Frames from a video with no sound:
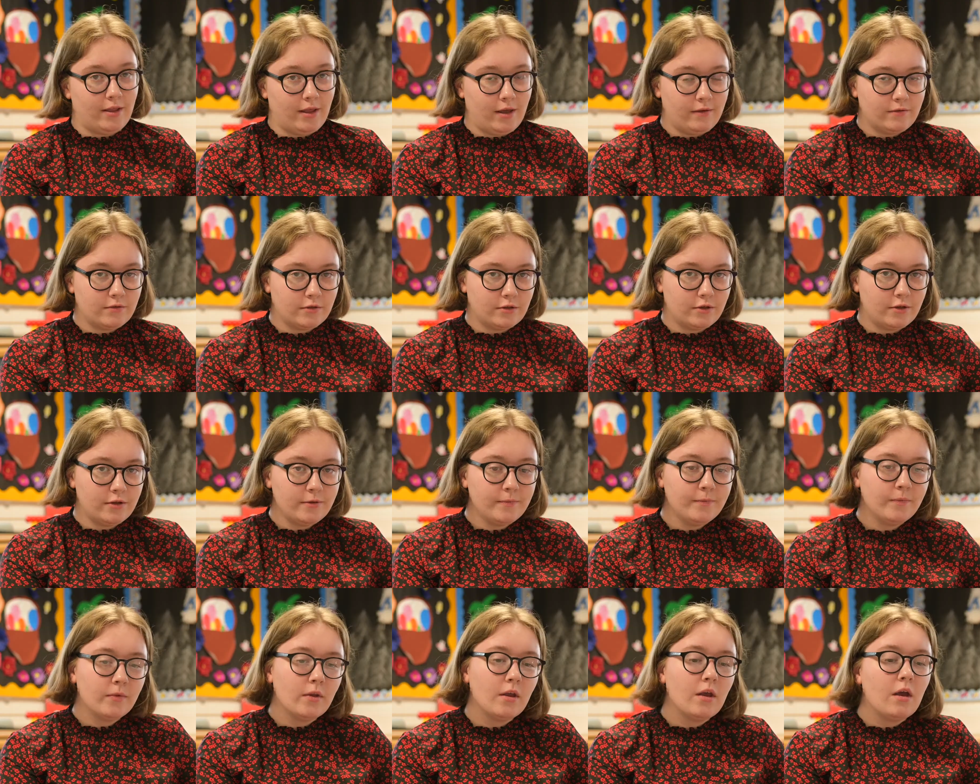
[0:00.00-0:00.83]
I left school,
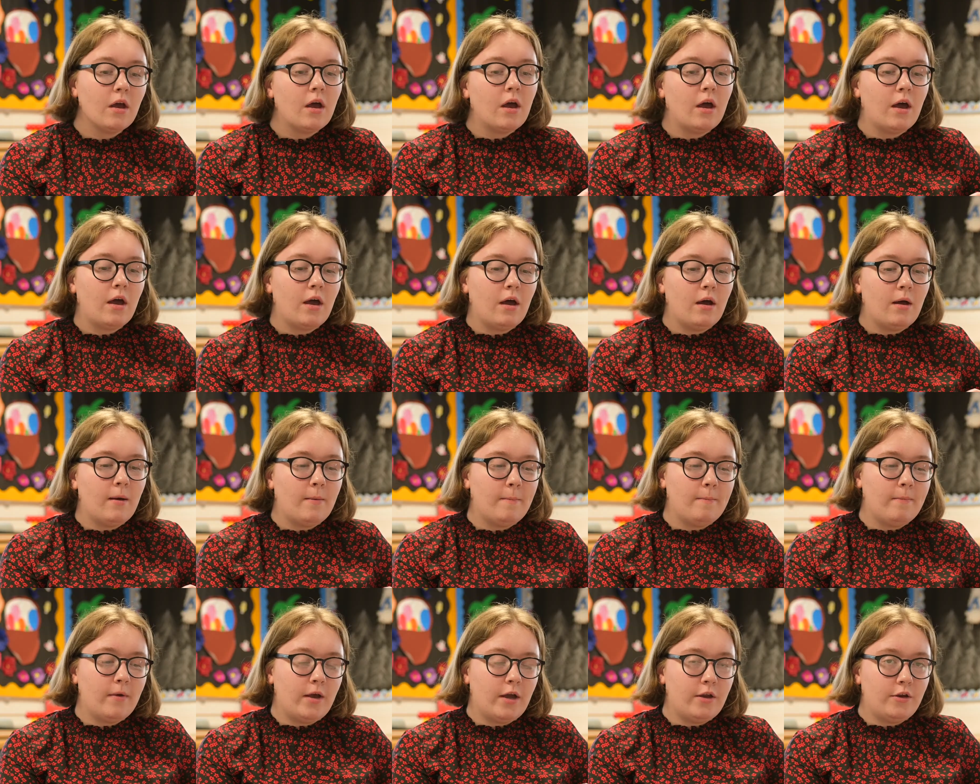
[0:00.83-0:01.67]

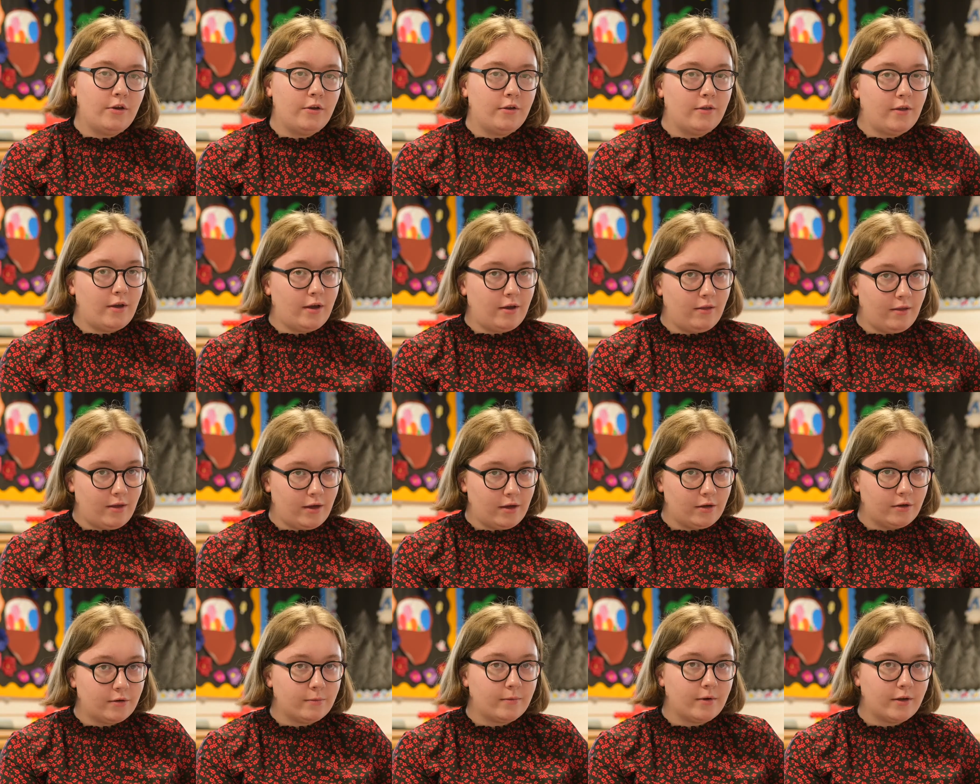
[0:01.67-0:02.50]
but I knew that I
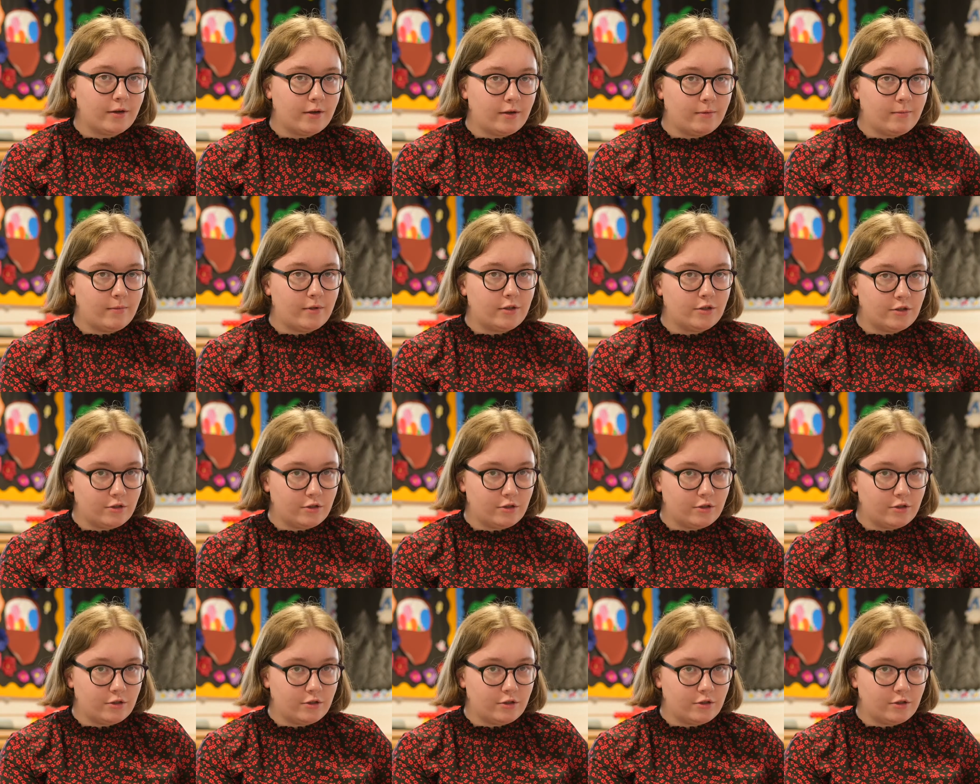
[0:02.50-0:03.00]
liked working with